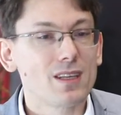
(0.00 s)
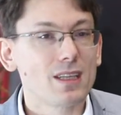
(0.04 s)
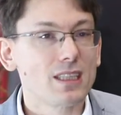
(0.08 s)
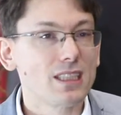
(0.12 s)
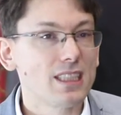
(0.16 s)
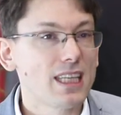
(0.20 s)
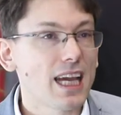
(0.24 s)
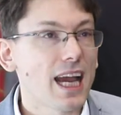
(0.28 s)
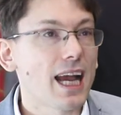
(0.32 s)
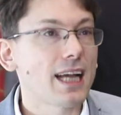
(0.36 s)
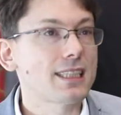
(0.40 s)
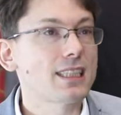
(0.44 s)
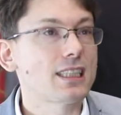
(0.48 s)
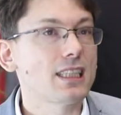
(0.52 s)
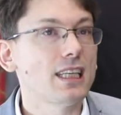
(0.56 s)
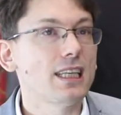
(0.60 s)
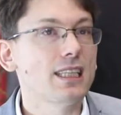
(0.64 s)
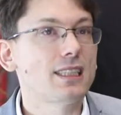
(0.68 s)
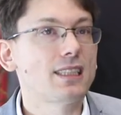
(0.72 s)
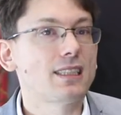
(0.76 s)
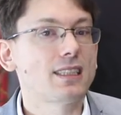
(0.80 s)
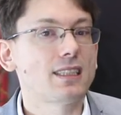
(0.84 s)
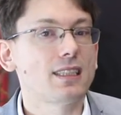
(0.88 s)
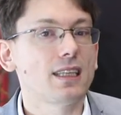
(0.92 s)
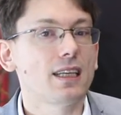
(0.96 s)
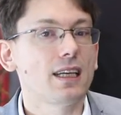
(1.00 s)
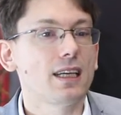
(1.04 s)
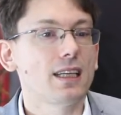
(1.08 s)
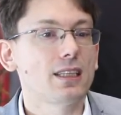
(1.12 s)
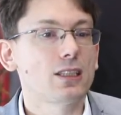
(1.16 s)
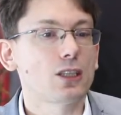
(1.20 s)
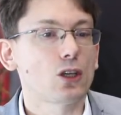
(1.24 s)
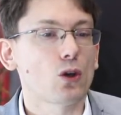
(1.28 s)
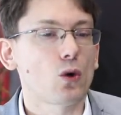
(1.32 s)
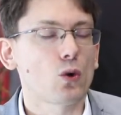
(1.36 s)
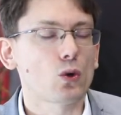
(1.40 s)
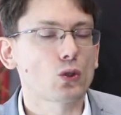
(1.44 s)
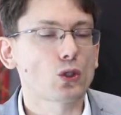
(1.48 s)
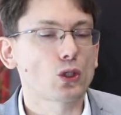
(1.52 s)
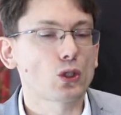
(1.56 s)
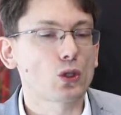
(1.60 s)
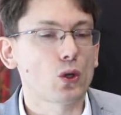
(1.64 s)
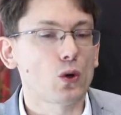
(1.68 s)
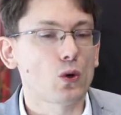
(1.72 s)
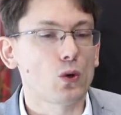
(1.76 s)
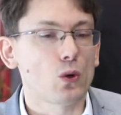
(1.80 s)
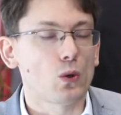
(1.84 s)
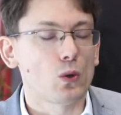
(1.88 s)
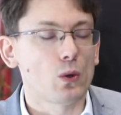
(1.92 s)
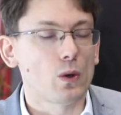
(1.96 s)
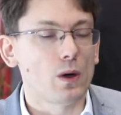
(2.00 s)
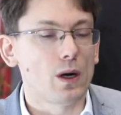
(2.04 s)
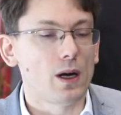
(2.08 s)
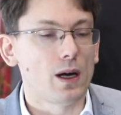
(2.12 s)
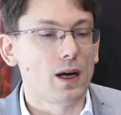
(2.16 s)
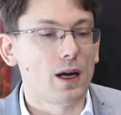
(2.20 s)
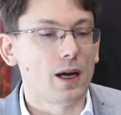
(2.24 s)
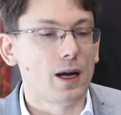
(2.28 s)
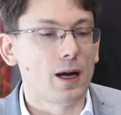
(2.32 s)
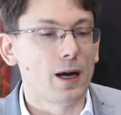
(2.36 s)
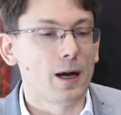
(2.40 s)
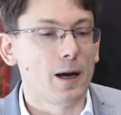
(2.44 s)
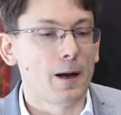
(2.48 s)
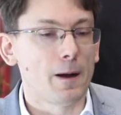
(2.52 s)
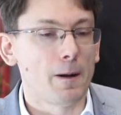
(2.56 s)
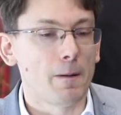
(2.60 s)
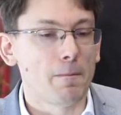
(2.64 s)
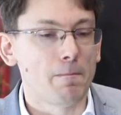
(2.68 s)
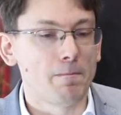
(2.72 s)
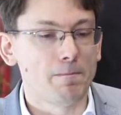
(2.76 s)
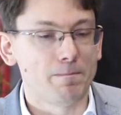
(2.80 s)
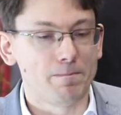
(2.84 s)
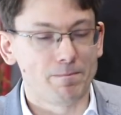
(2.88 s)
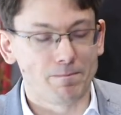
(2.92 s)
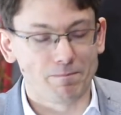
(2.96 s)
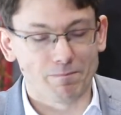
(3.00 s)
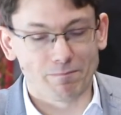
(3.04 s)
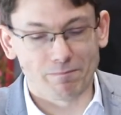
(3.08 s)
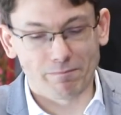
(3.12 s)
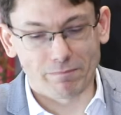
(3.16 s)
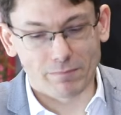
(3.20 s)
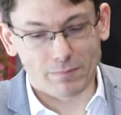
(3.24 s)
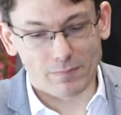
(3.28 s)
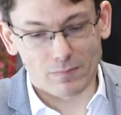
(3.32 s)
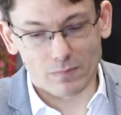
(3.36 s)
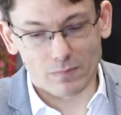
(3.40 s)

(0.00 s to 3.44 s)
Yes, it's also I mean,